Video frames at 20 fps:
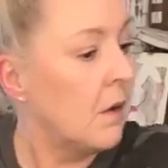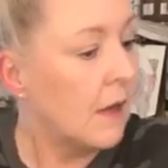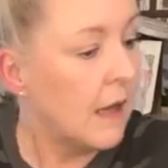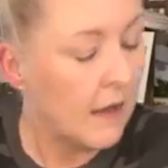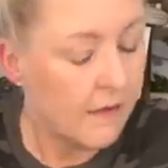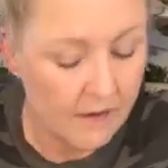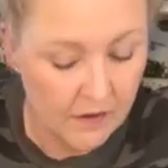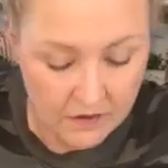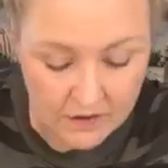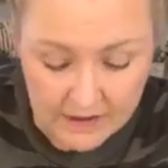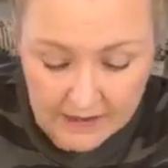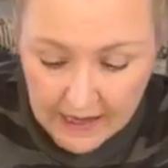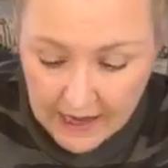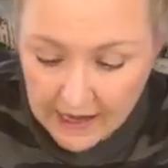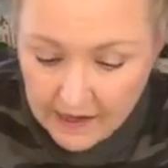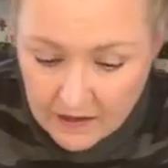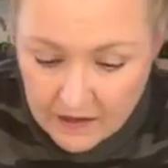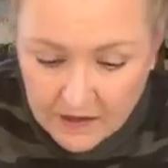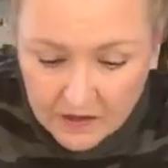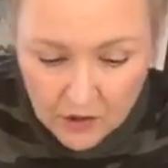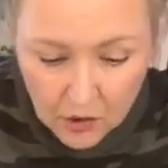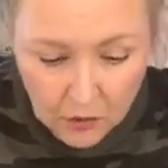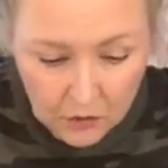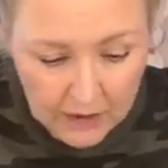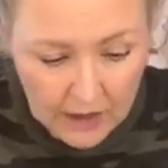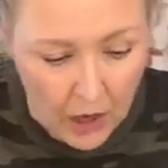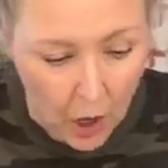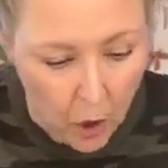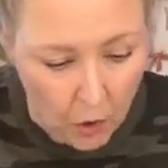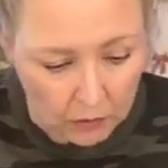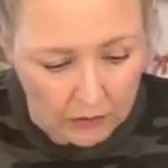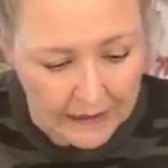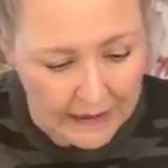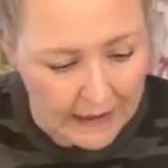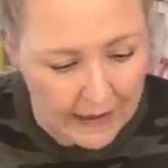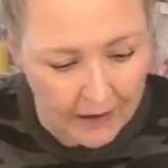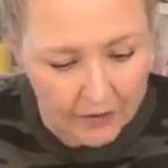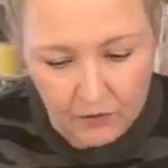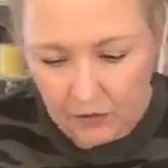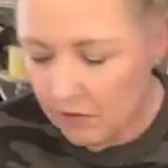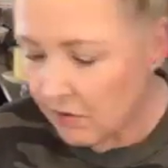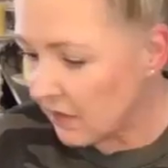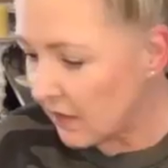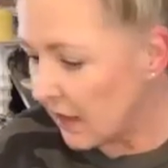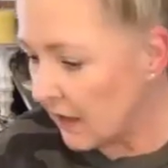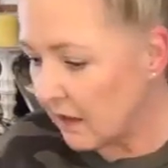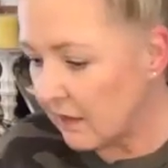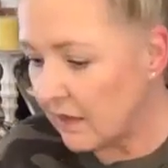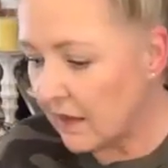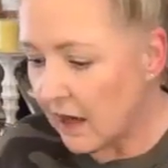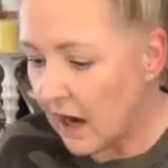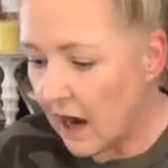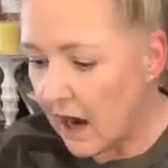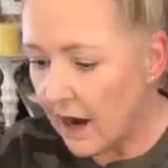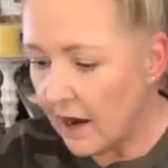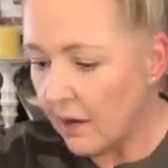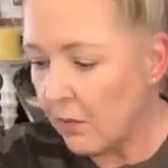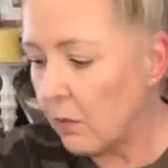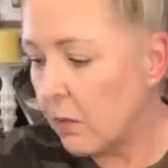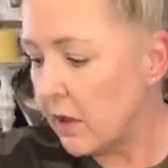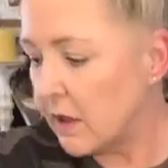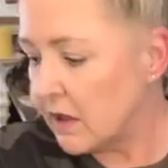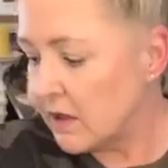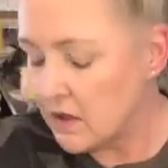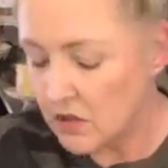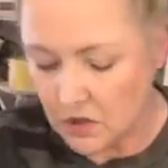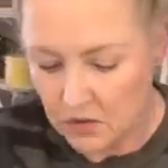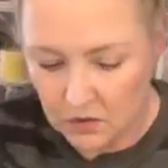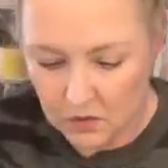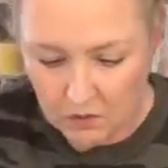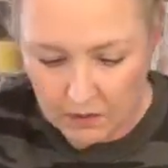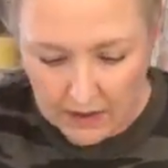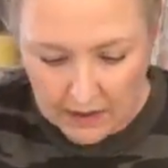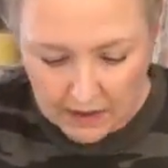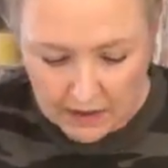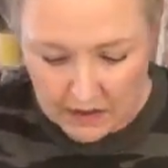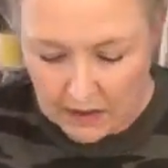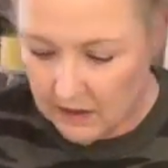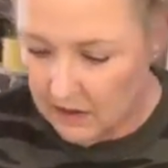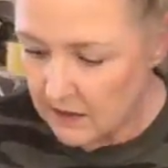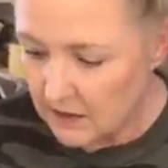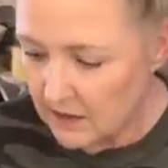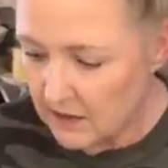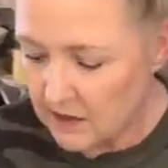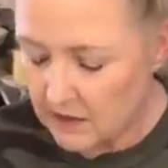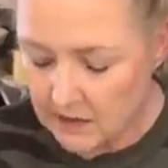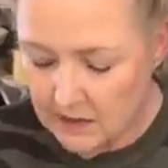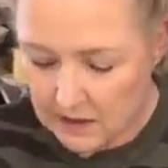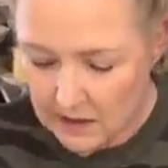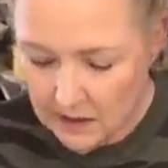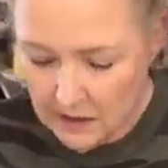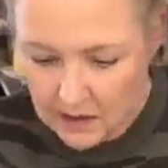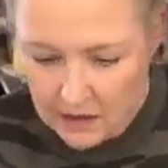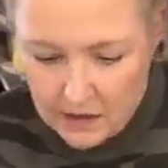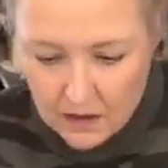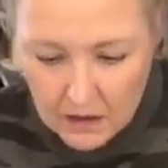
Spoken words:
Okay, there's that. So the only other thing that I want to do is